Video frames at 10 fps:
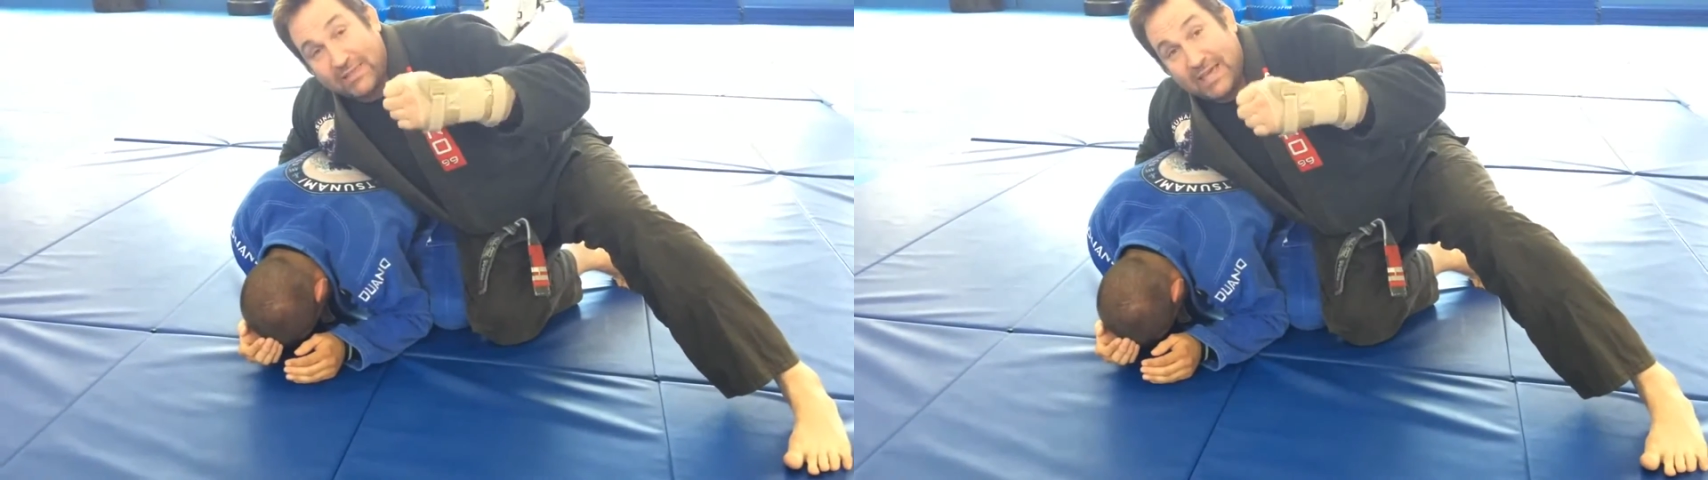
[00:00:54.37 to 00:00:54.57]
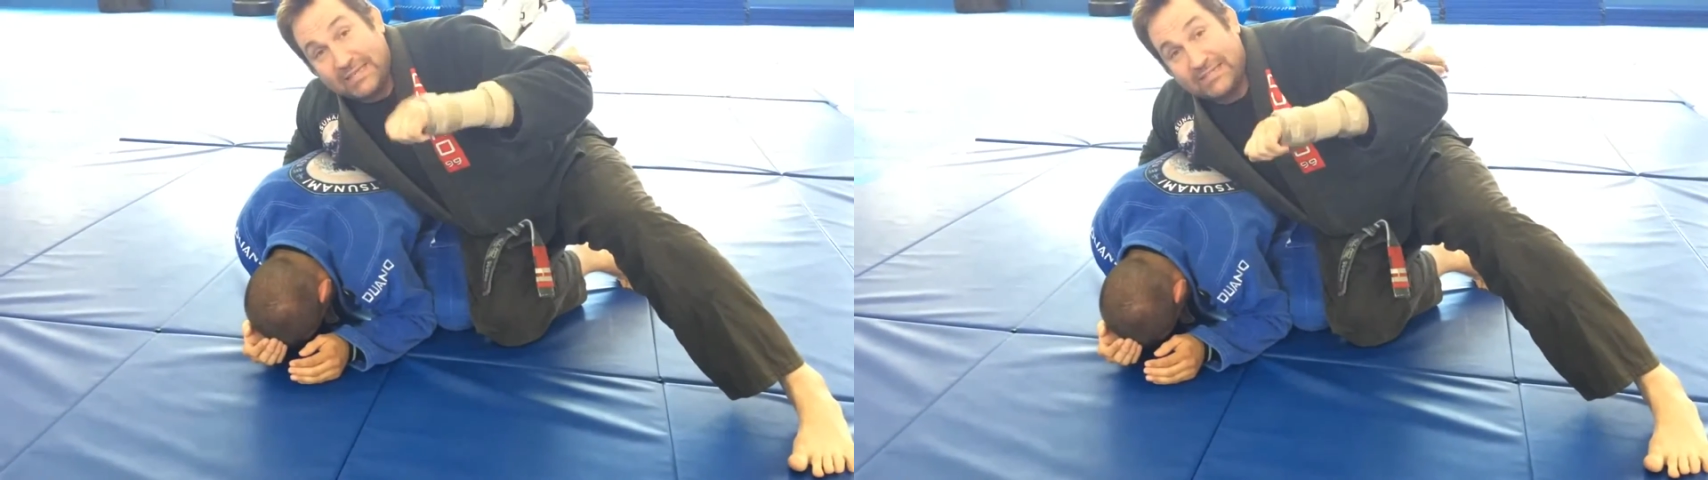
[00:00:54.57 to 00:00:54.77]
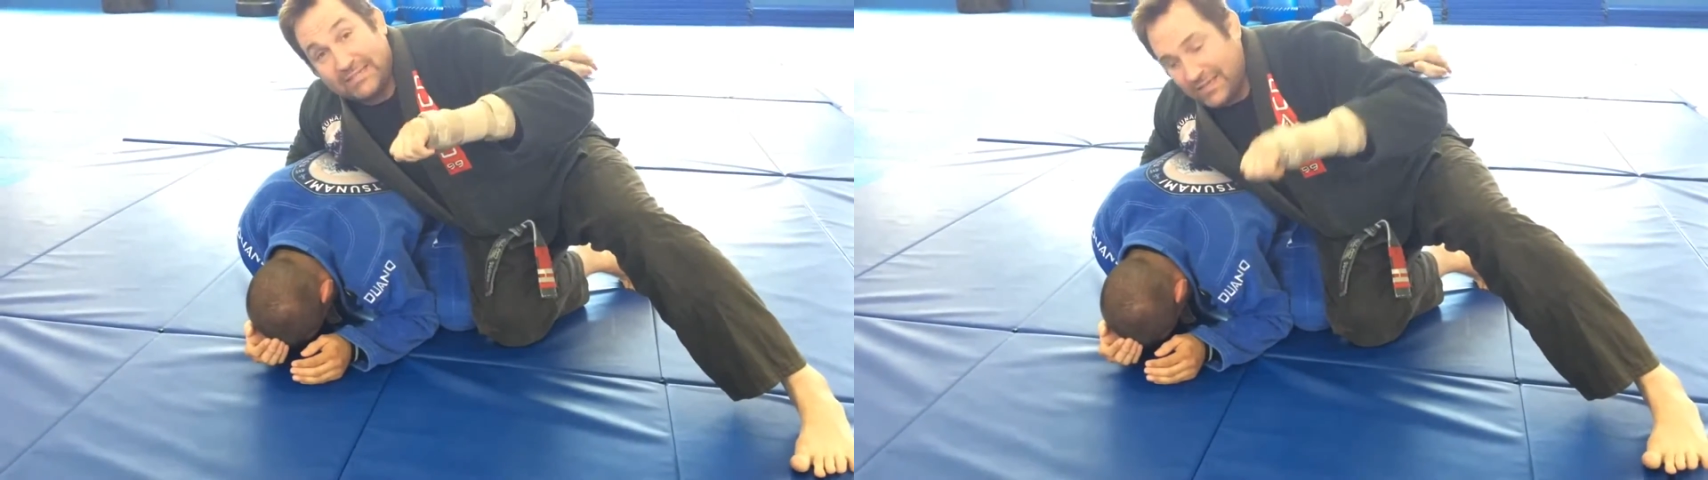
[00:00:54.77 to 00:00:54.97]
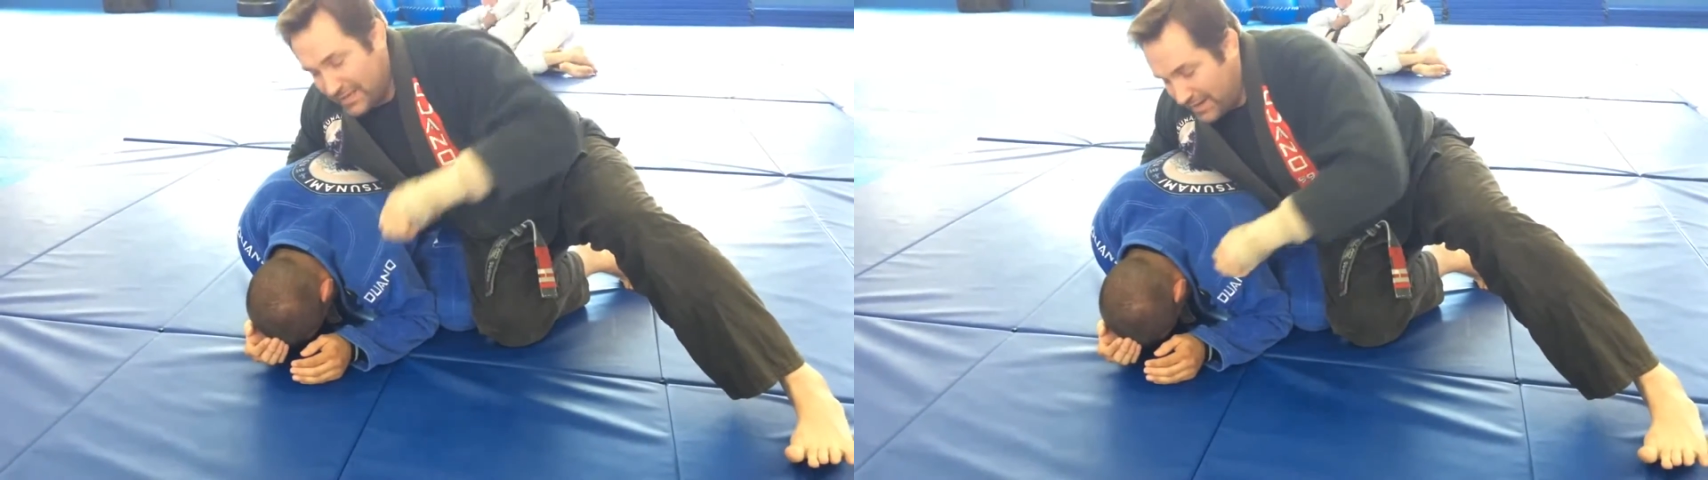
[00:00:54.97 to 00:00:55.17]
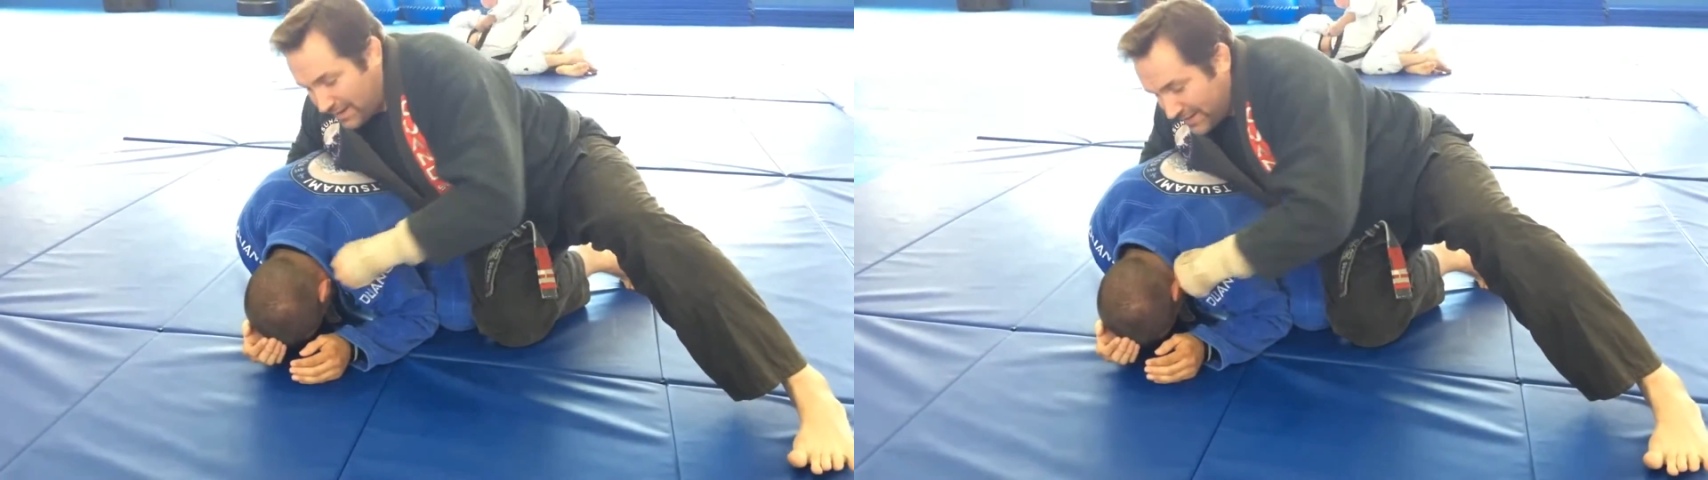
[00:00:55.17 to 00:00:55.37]
this
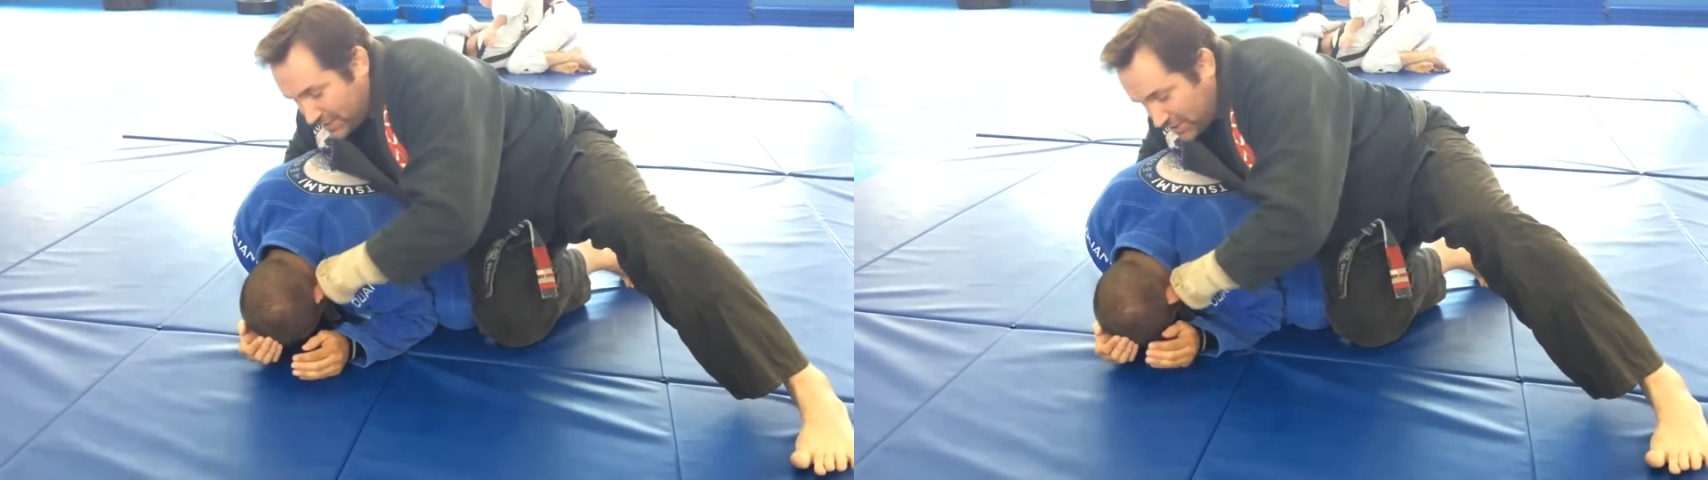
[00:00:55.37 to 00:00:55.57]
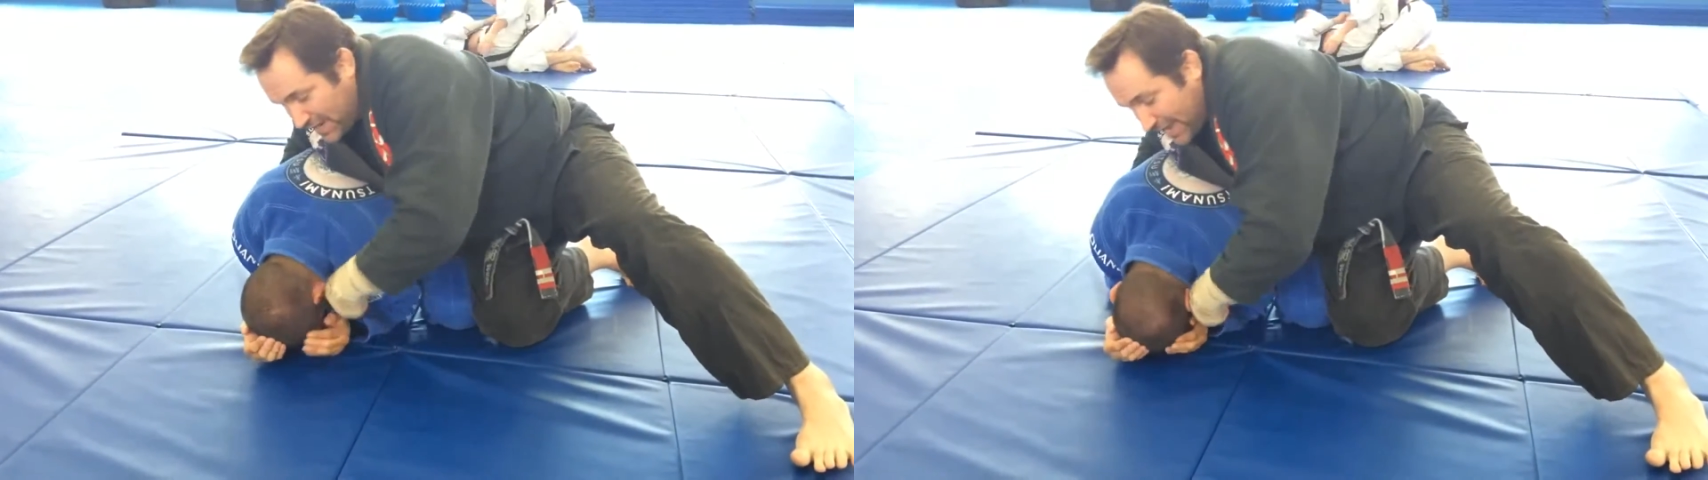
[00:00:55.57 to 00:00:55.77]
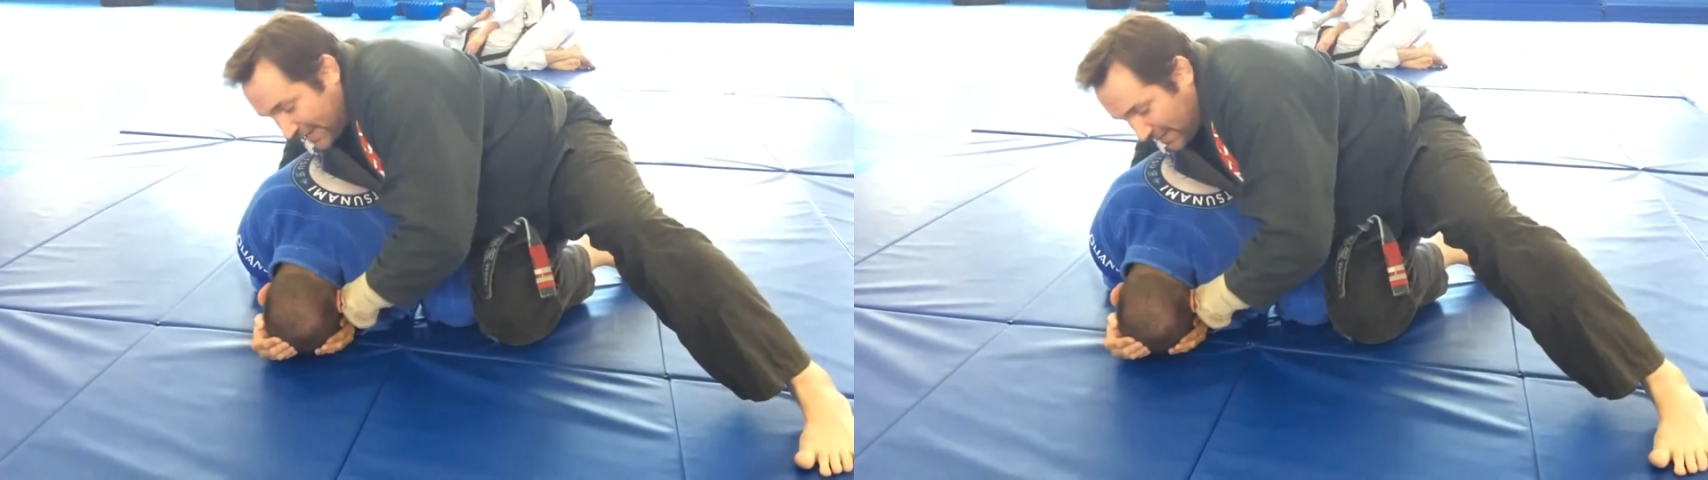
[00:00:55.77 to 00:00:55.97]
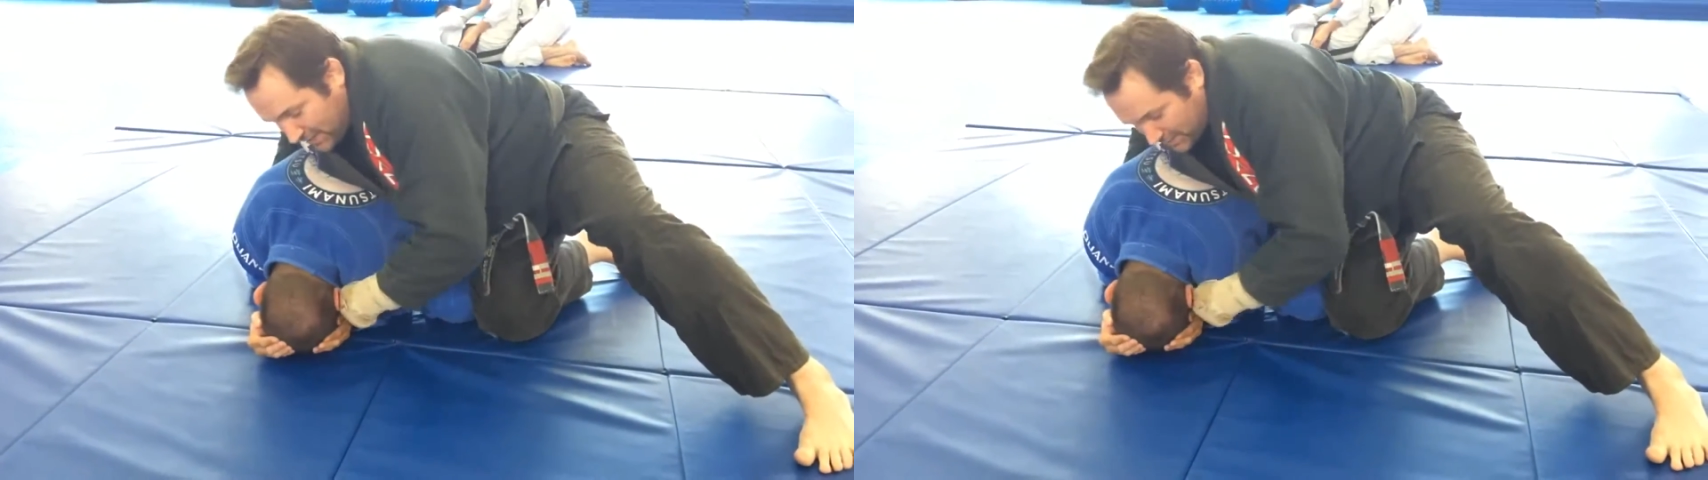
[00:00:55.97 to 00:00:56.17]
on his neck.